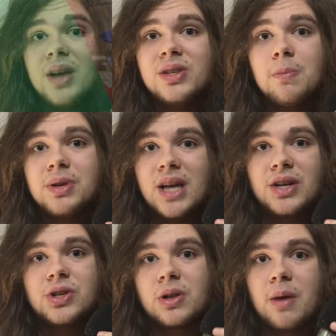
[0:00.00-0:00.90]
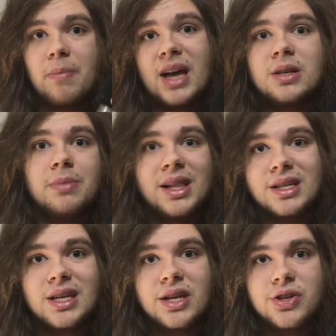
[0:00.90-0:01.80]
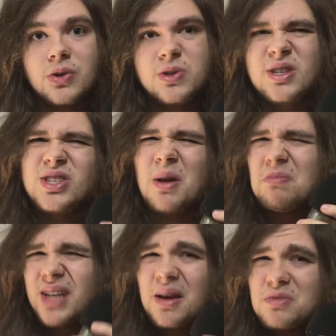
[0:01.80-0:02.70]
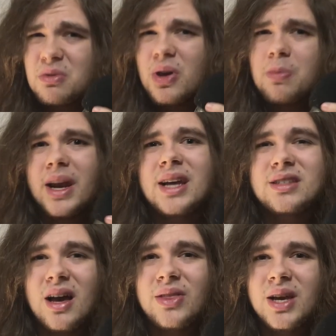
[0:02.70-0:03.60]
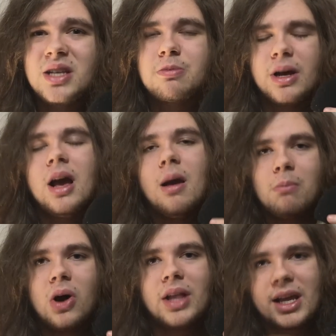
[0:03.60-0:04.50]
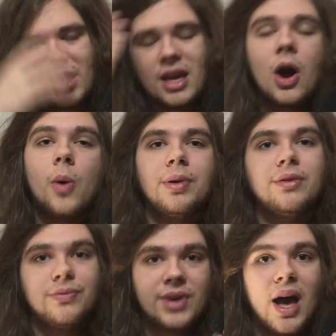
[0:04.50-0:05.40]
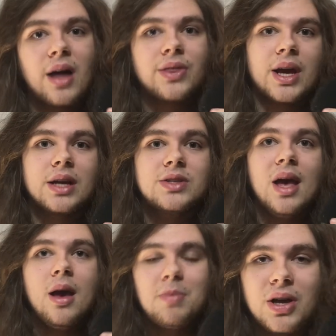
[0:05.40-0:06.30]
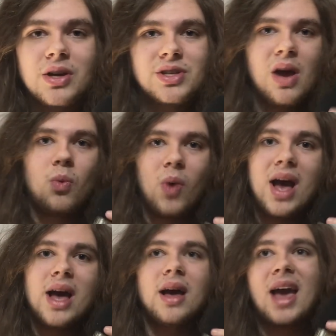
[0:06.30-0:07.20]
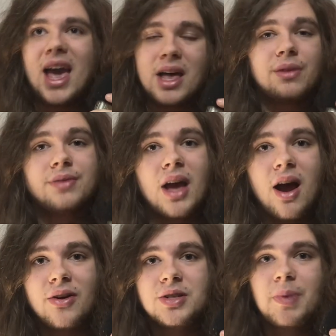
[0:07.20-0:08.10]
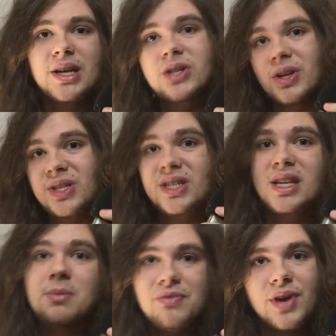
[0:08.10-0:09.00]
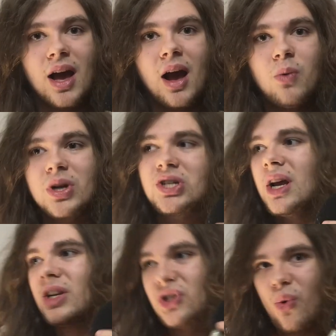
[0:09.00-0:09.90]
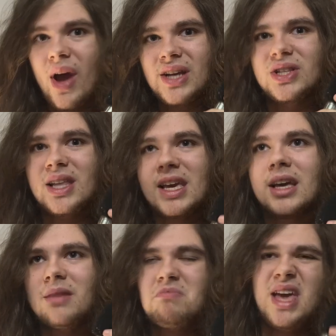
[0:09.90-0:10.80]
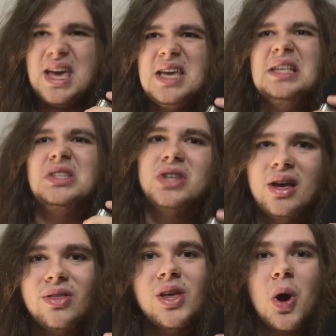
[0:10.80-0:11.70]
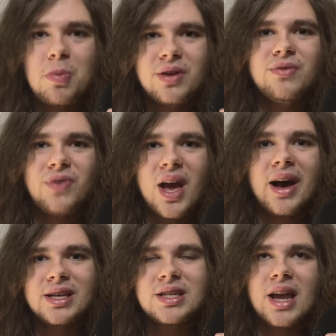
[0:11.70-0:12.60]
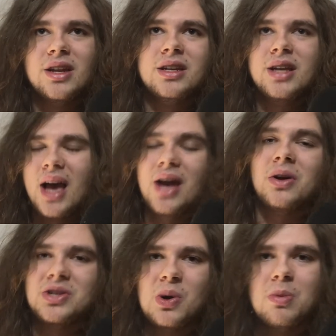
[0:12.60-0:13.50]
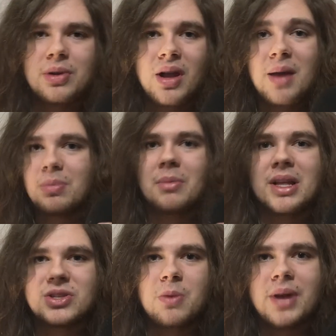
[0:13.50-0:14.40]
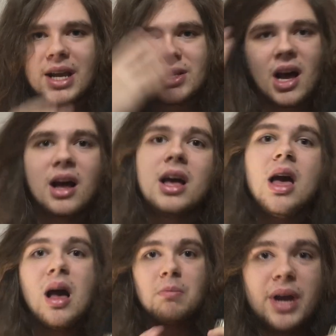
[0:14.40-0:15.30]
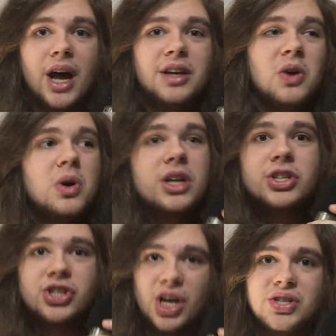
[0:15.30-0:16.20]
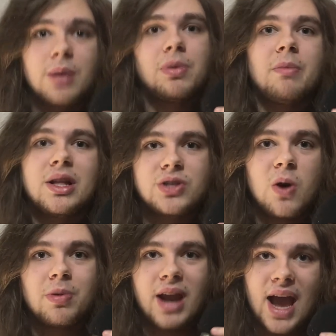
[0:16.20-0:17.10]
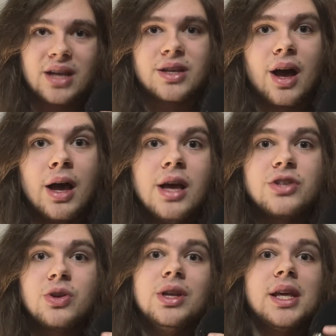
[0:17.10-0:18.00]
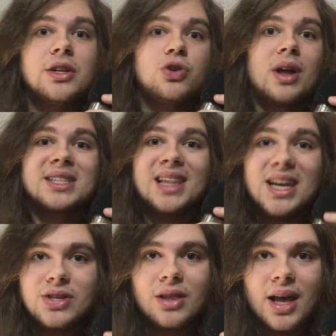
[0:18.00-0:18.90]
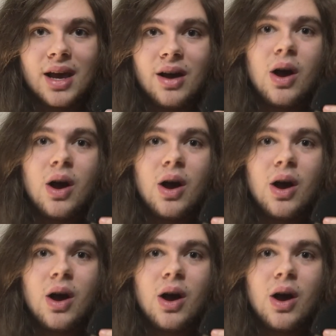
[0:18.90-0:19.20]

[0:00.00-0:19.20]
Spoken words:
some potential compatibility issues, sometimes with OpenXR things, but more likely OpenVR things, because where ALVR is based on SteamVR, which directly is the OpenVR standard and also implements OpenXR, Monado just implements OpenXR. So you need a translation layer,